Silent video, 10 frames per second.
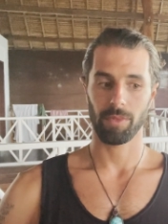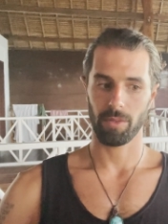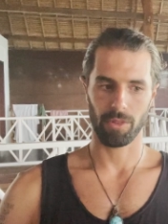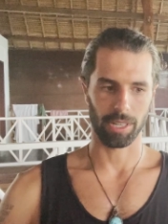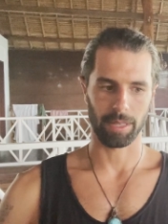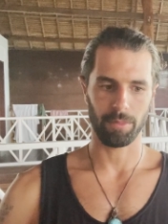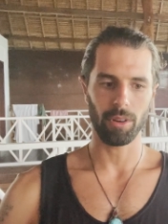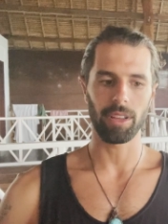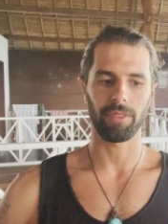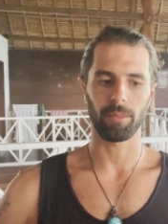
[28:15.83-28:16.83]
For example,
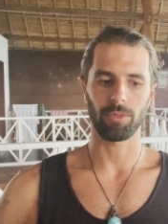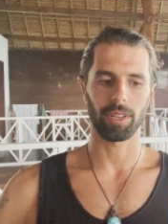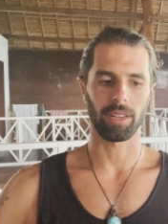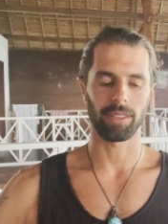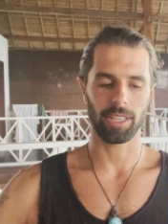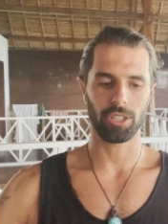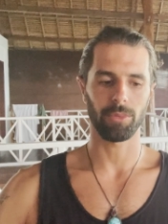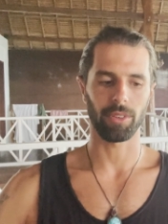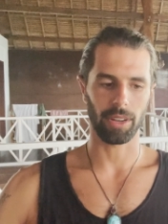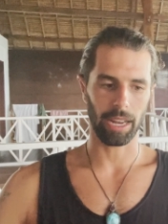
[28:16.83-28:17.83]
if I'm doing a session
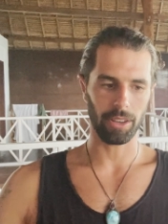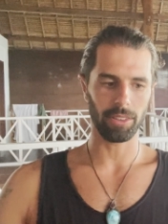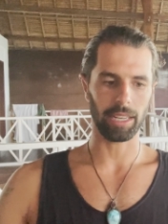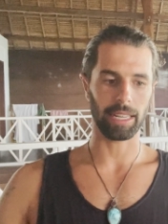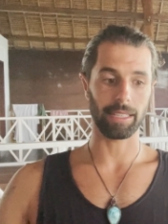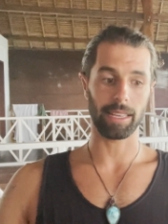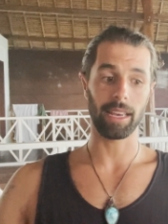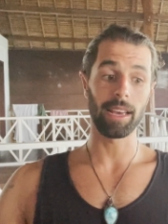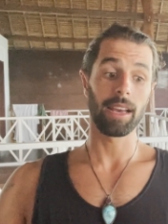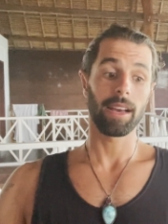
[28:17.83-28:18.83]
with a client, I can say,